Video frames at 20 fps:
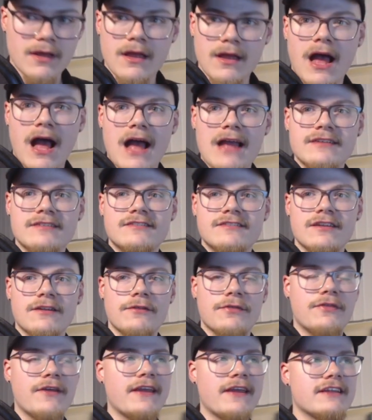I
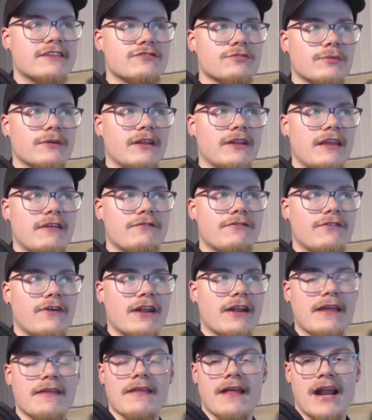still think it's really
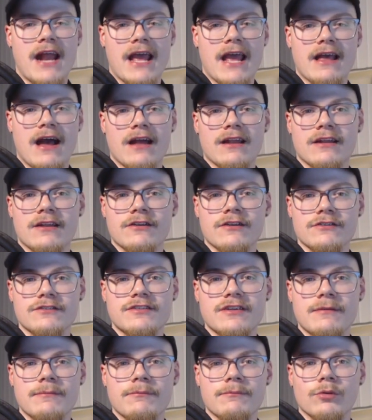funny that I got under
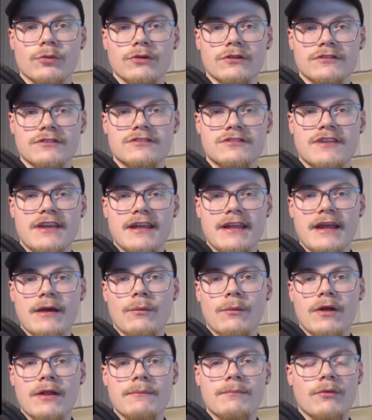Tim Pool's skin
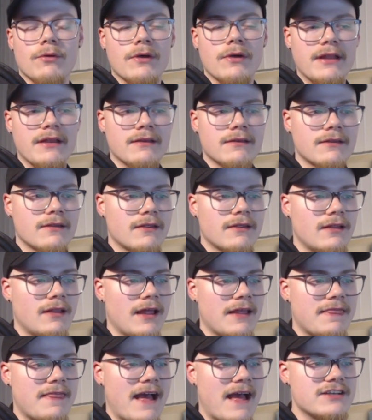at one point.
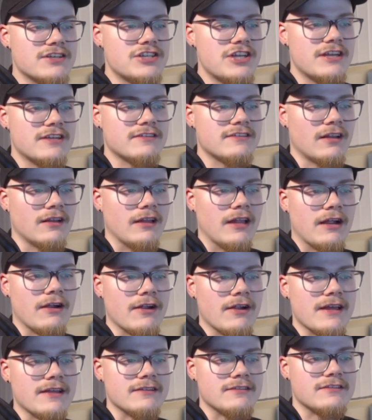Like, that shit is
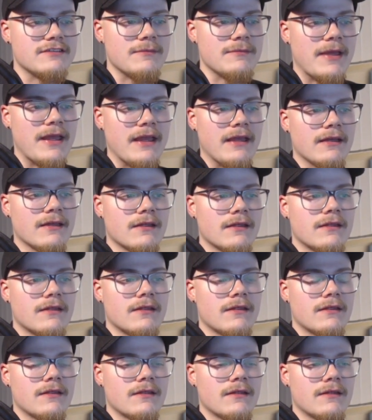hilarious to me.
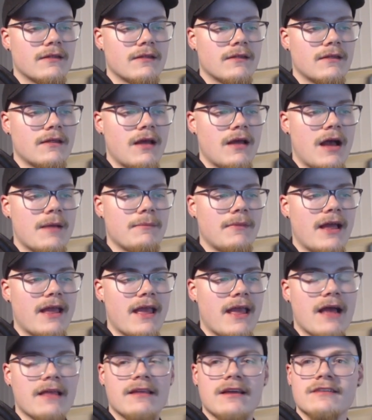I'm
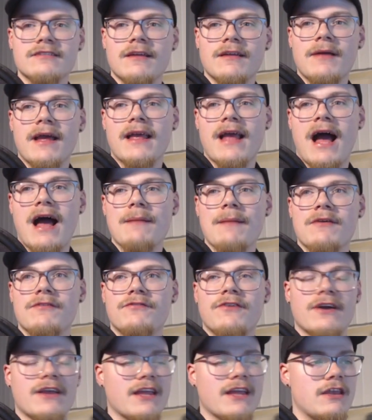like, because I'm like, I'm a
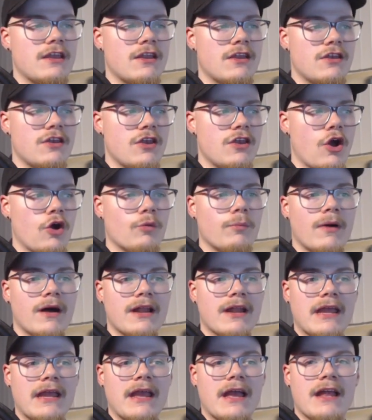fucking
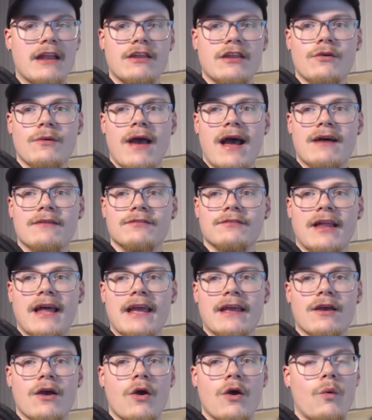nobody, and you have
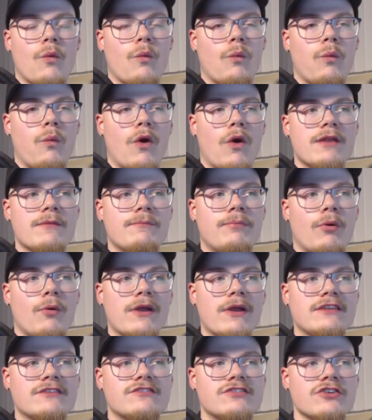like
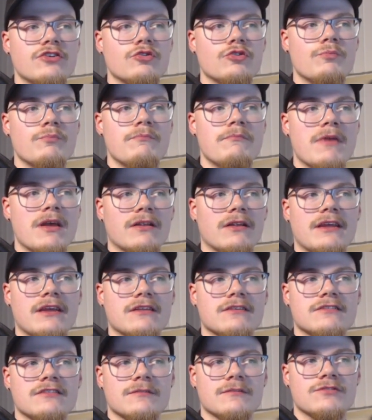1.2
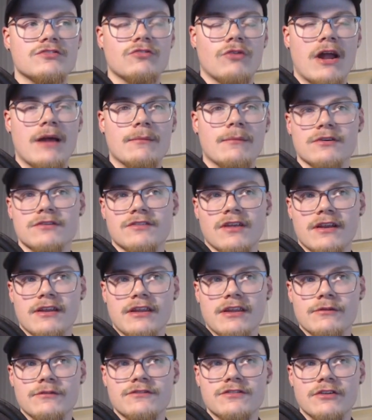million subscribers on
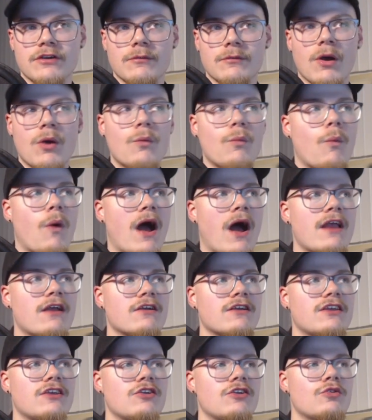YouTube. Why
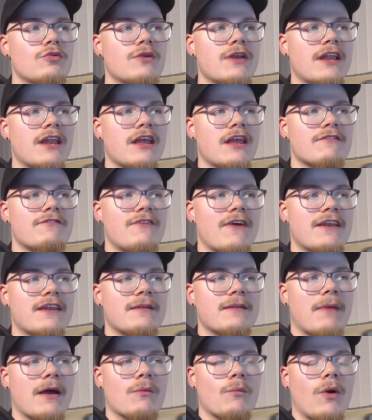are you getting
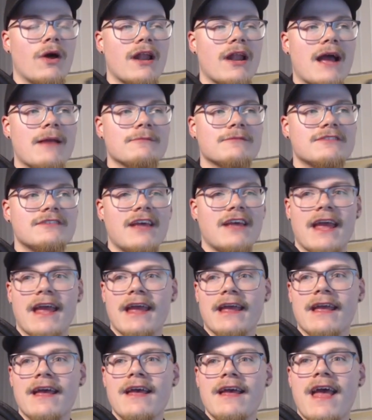offended by what I'm
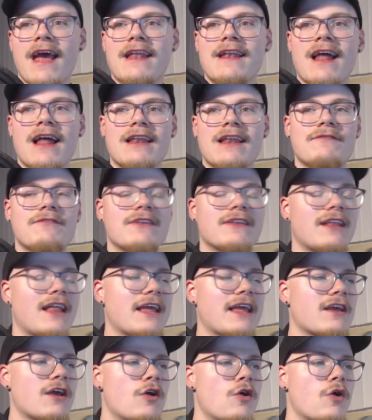saying? And not even
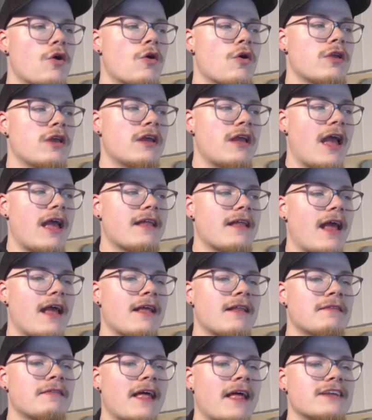like,
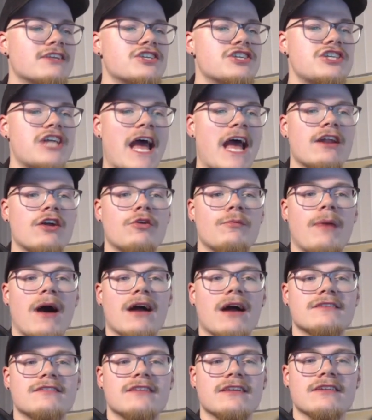and like shadow
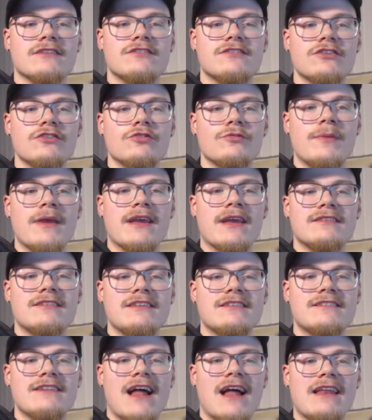boxing too, because
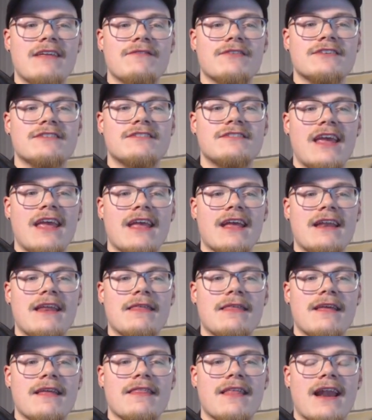he's not even saying
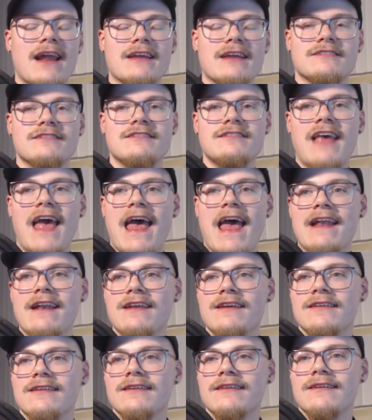anything that I
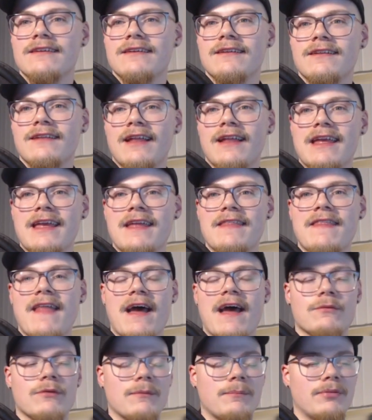said, like in
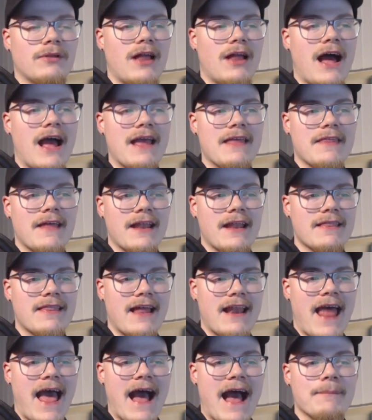that reply
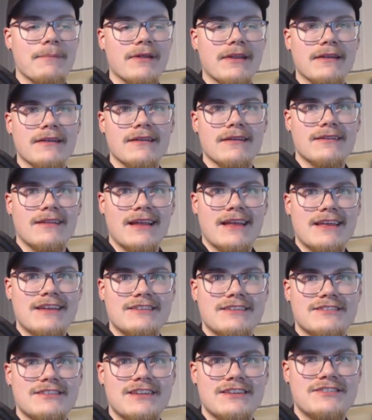that happened. Like,
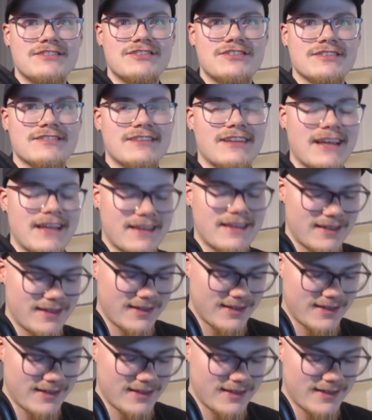it's just like,